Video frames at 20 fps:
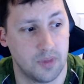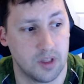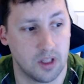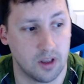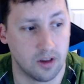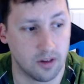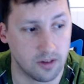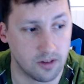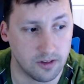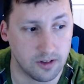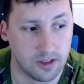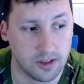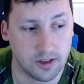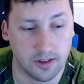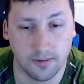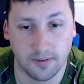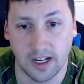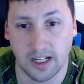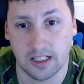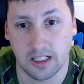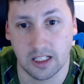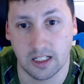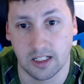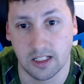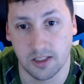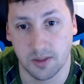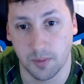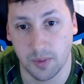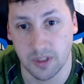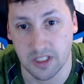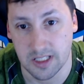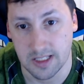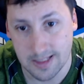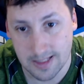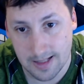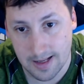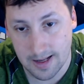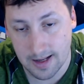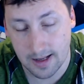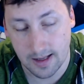other than the fact that it's been
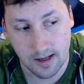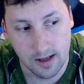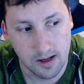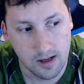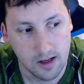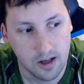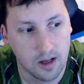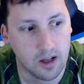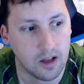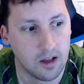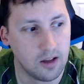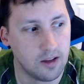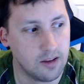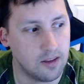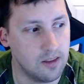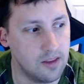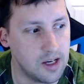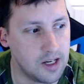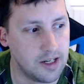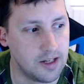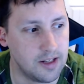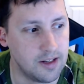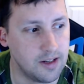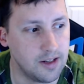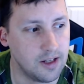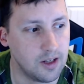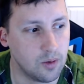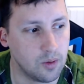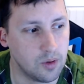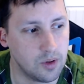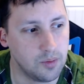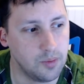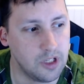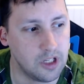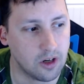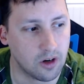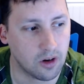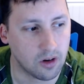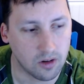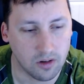said that it would be
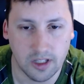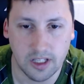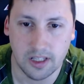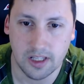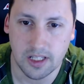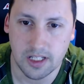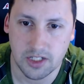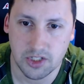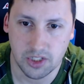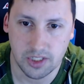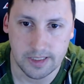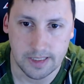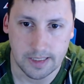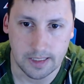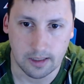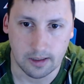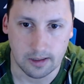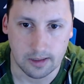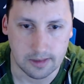early this year.